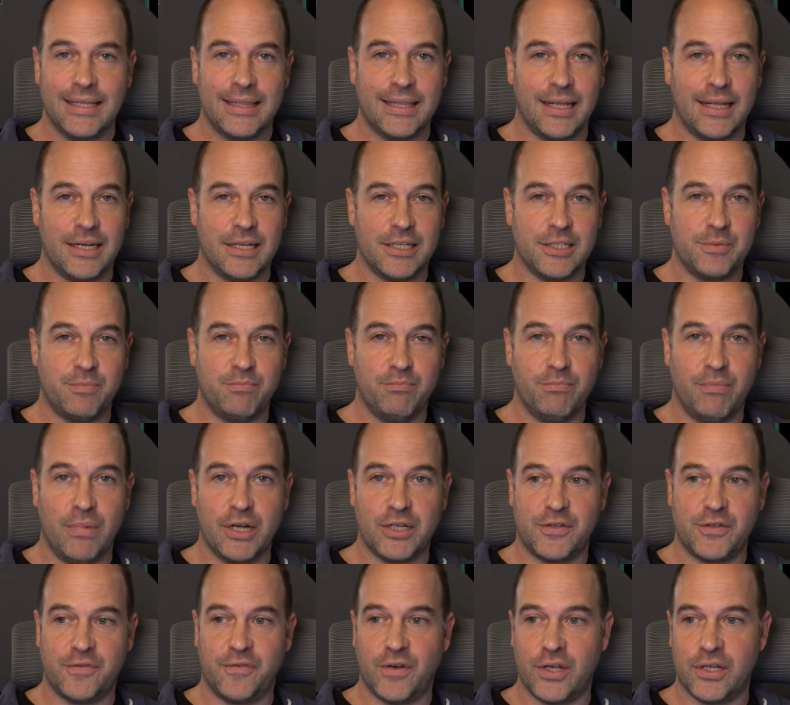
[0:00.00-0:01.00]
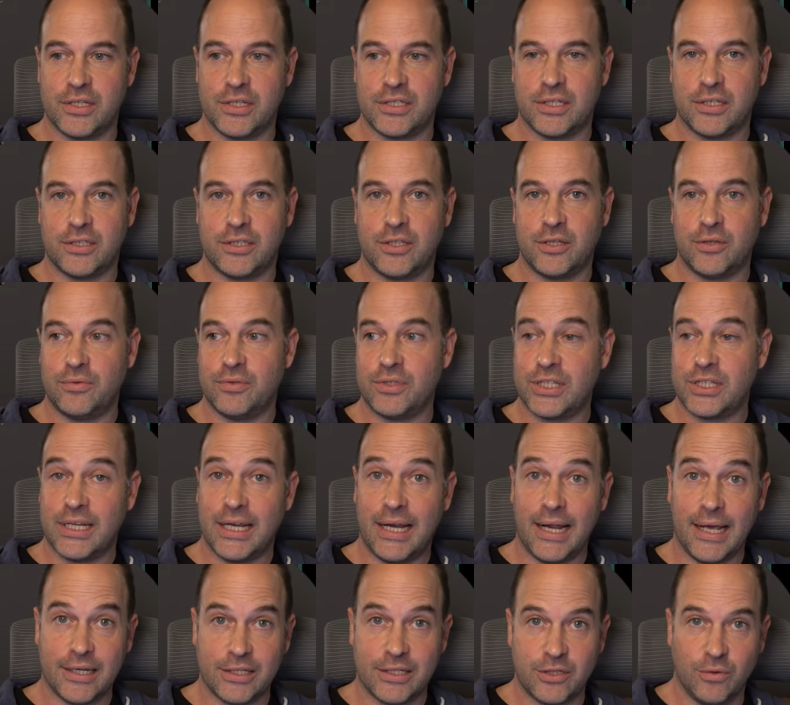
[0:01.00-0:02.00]
then it's much faster to
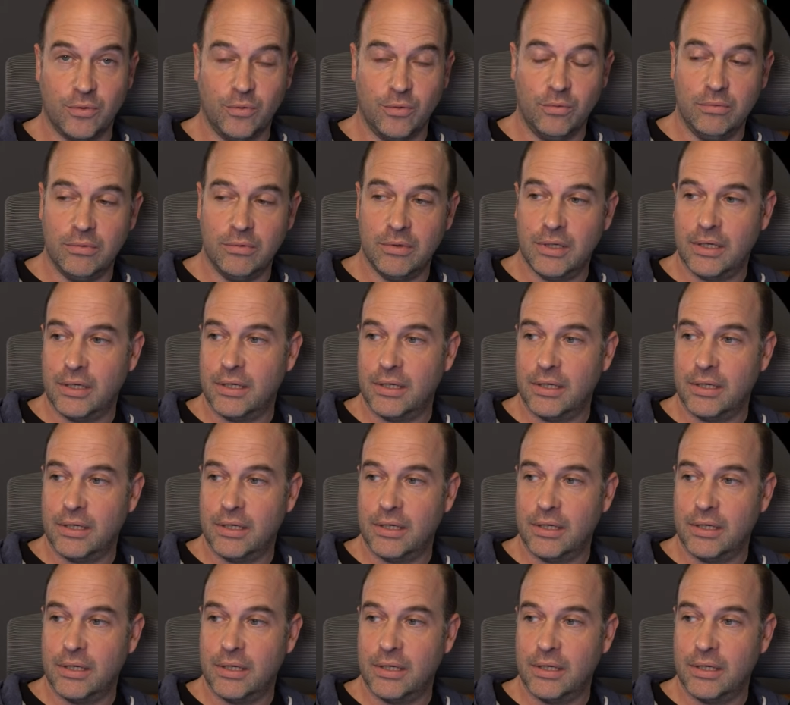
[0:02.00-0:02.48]
select all,